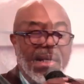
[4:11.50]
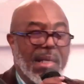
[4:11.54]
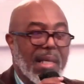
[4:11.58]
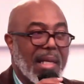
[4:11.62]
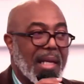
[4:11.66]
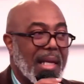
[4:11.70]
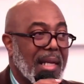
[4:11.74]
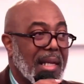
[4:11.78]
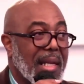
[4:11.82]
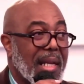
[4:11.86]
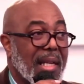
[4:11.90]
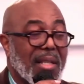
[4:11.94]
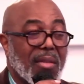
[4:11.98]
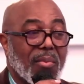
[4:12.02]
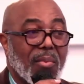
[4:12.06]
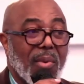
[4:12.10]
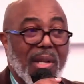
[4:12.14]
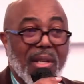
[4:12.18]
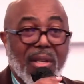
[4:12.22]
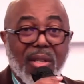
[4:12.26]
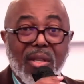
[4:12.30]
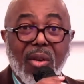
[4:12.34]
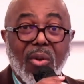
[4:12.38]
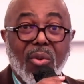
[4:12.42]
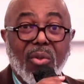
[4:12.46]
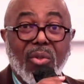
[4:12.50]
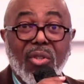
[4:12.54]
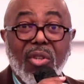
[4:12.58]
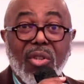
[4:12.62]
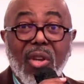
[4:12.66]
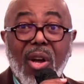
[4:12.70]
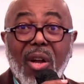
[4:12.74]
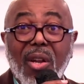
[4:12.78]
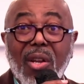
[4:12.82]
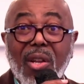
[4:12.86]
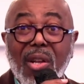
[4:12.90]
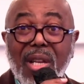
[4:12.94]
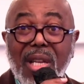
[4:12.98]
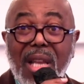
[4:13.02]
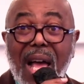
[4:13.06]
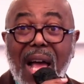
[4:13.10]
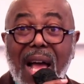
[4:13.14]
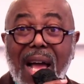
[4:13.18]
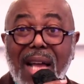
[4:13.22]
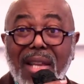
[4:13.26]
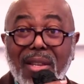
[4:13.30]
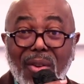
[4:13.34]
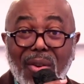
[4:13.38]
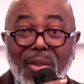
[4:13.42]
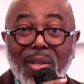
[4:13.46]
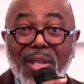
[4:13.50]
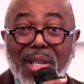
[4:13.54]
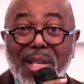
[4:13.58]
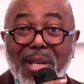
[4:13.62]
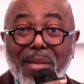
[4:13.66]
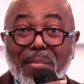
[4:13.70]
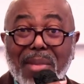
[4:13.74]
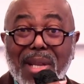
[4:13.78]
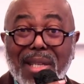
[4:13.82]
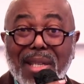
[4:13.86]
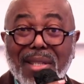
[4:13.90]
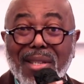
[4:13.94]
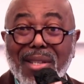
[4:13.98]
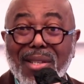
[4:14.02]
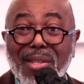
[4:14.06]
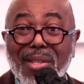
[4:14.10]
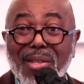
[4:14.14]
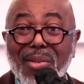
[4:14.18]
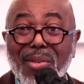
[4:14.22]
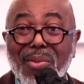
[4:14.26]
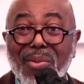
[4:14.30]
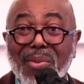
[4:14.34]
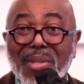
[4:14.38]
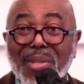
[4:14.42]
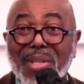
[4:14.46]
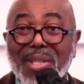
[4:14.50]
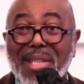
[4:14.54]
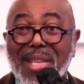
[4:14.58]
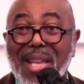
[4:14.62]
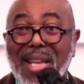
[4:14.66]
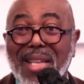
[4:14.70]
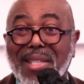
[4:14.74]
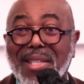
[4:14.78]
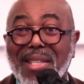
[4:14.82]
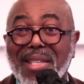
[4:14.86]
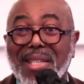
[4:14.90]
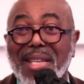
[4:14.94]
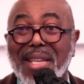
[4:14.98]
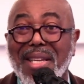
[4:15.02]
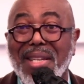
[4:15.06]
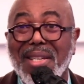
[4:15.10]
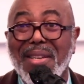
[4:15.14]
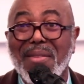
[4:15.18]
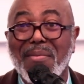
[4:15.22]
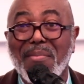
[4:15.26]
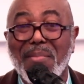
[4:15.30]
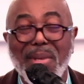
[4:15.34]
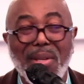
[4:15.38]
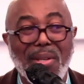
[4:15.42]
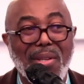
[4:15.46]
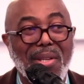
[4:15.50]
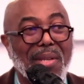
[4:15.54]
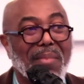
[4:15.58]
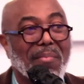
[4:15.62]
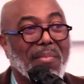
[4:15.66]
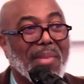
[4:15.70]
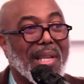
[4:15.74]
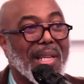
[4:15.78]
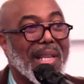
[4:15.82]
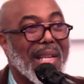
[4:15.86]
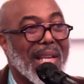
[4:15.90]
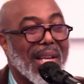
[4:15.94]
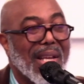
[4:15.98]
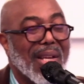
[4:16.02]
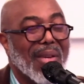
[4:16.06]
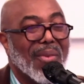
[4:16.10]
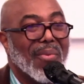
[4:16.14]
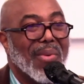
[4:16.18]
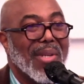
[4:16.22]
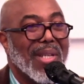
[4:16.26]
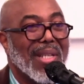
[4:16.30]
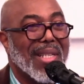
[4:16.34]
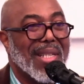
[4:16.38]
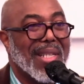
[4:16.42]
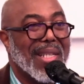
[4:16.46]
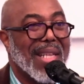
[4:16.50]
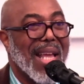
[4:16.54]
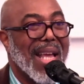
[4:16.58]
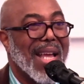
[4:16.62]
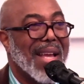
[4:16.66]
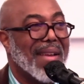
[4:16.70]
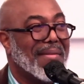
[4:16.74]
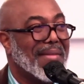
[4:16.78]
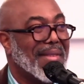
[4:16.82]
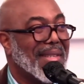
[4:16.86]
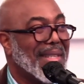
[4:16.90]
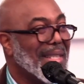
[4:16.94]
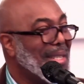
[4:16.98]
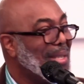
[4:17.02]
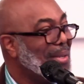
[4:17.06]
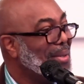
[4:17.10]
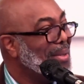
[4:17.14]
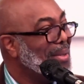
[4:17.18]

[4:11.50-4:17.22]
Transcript: And guess what? Those y'all online, y'all can get a blessing too. It's not just here in the building, but we just have a little